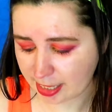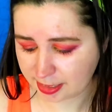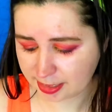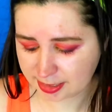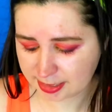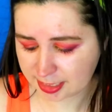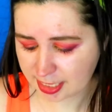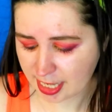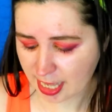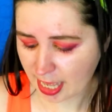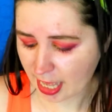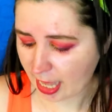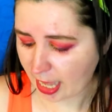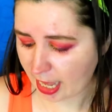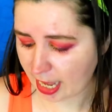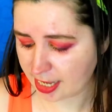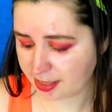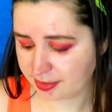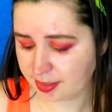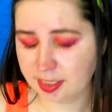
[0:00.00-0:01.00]
palettes.
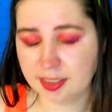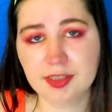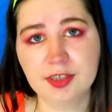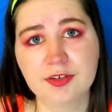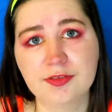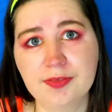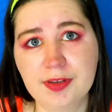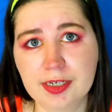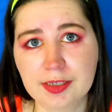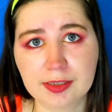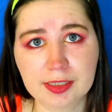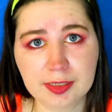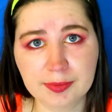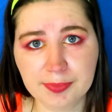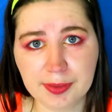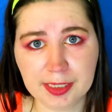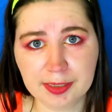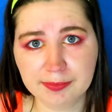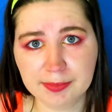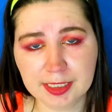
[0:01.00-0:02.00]
I think they're
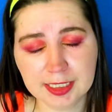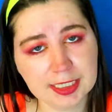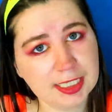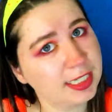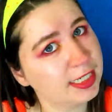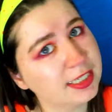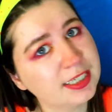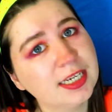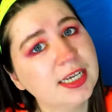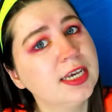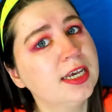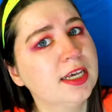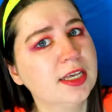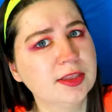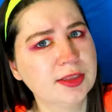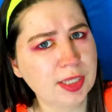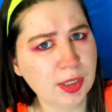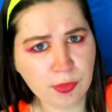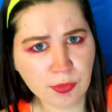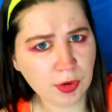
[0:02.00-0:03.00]
fairly pigmented.
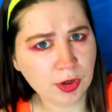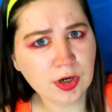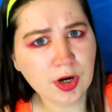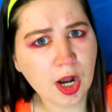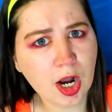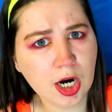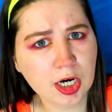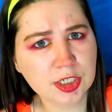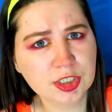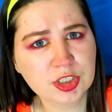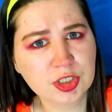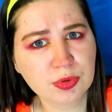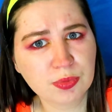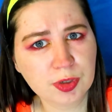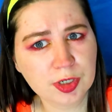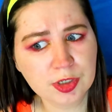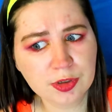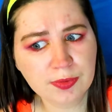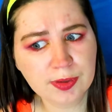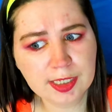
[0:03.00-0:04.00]
They weren't hard to
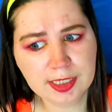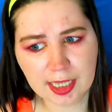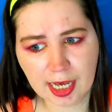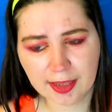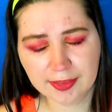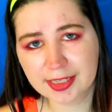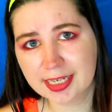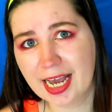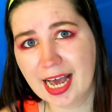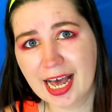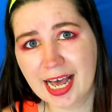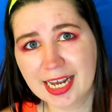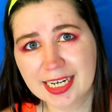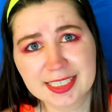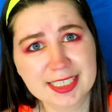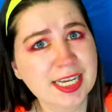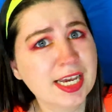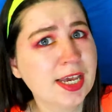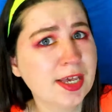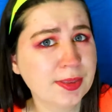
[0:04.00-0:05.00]
work with on the
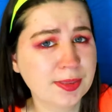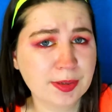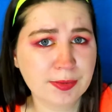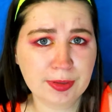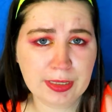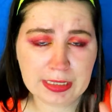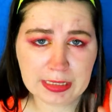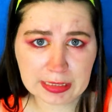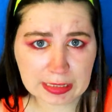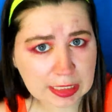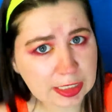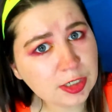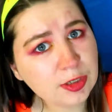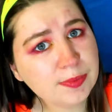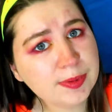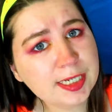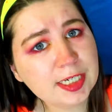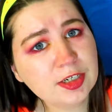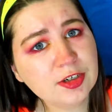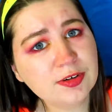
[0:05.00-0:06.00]
eyes. They were a
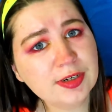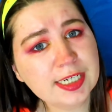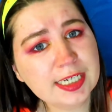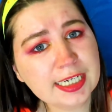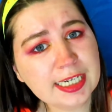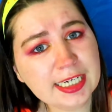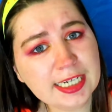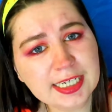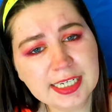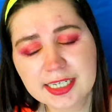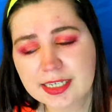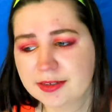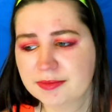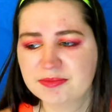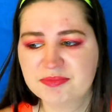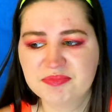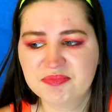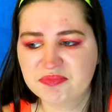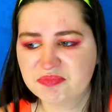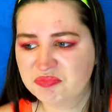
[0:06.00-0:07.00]
little bit gritty.
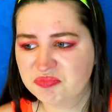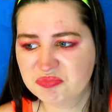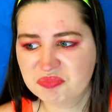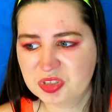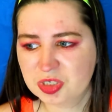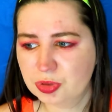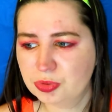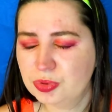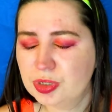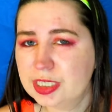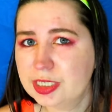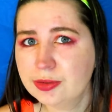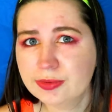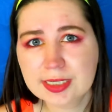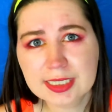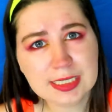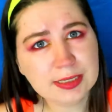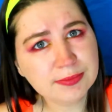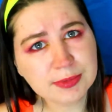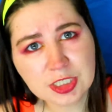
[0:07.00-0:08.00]
There really
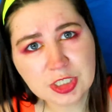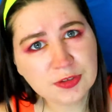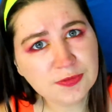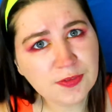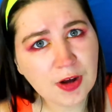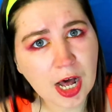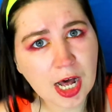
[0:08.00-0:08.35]
wasn't much